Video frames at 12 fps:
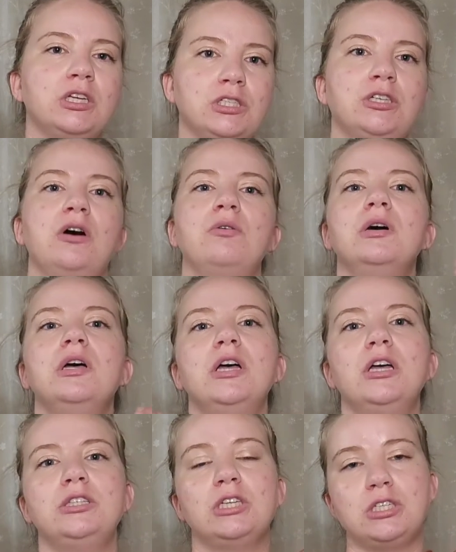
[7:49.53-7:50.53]
So,
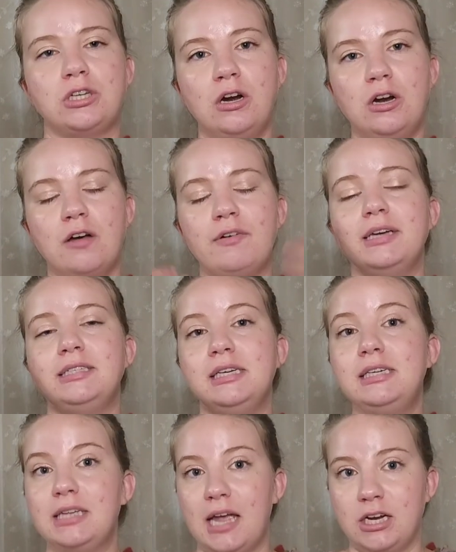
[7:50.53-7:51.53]
to start off, I
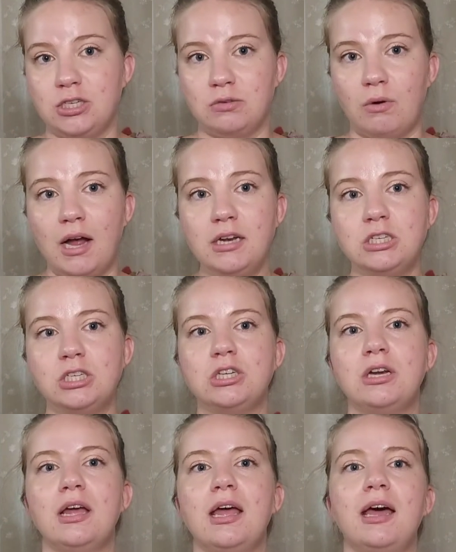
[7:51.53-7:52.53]
did gauge
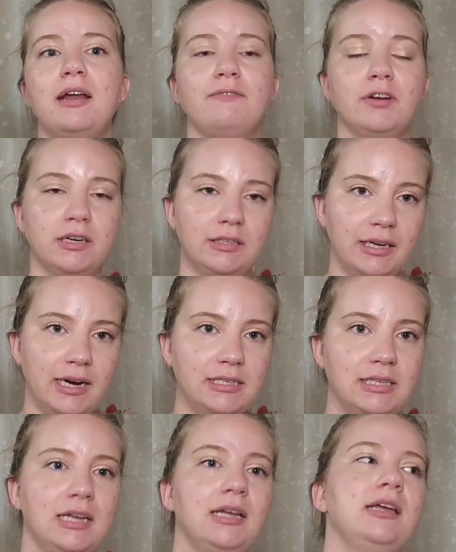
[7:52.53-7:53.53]
swatch, and I'm very glad I
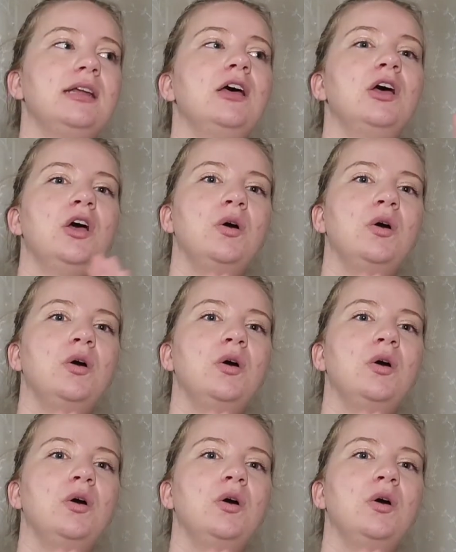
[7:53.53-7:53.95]
did.